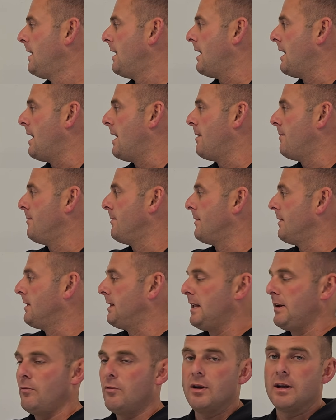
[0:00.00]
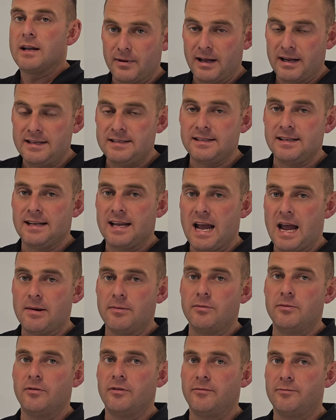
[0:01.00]
then we're easily
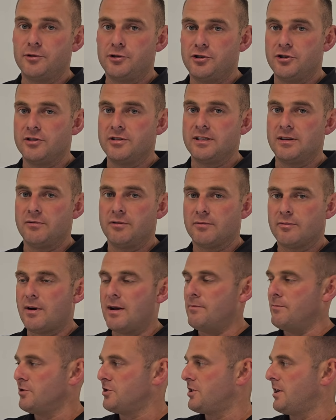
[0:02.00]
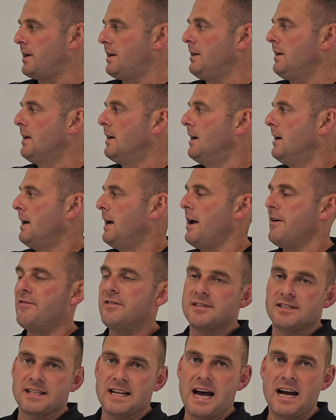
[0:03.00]
capable of producing it with one machine. If
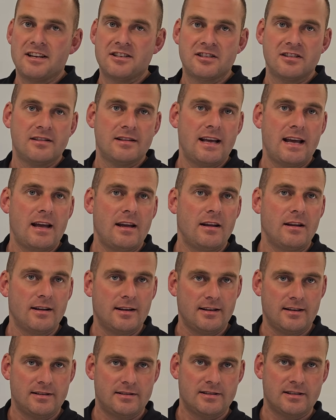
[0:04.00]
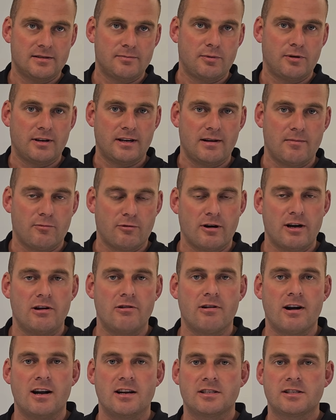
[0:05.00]
it's larger than that, it's just putting a
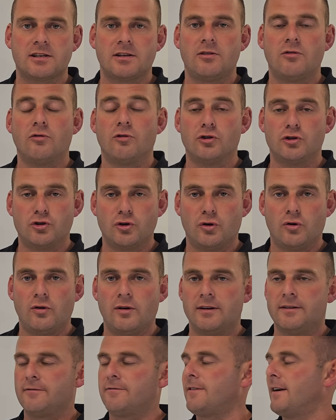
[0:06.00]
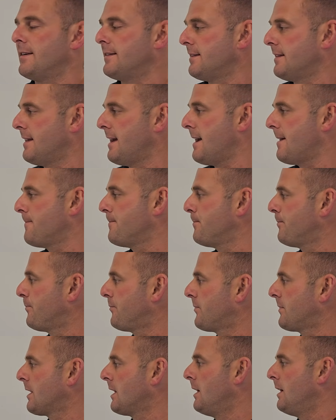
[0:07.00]
pre-crush or a jaw in front of that.
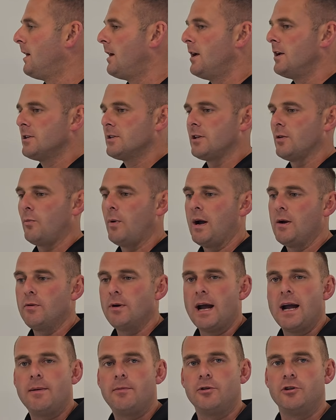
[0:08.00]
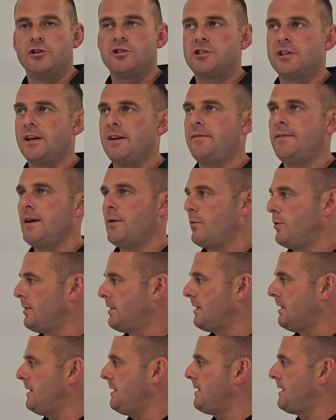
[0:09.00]
So the way we're able to achieve that
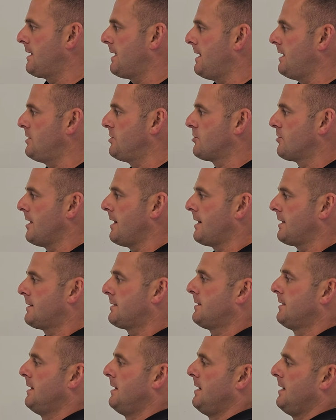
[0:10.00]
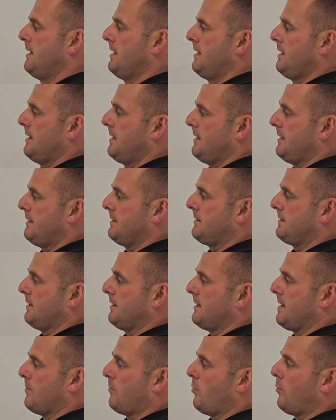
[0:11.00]
with the keys tracks is,
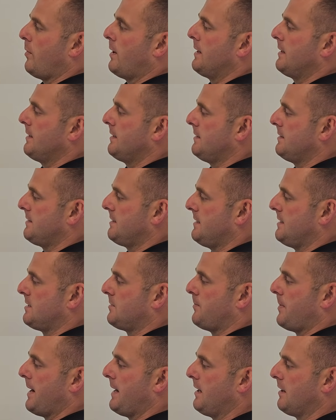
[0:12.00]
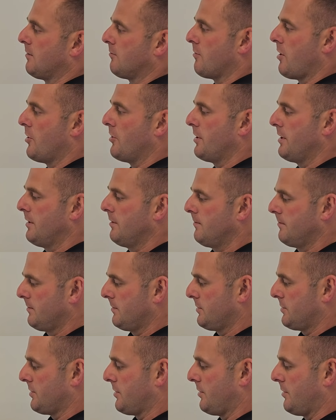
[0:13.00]
number one is the speed of the rotor.
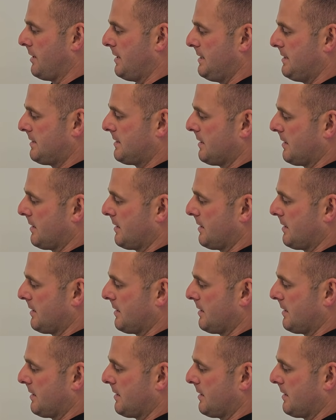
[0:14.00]
So these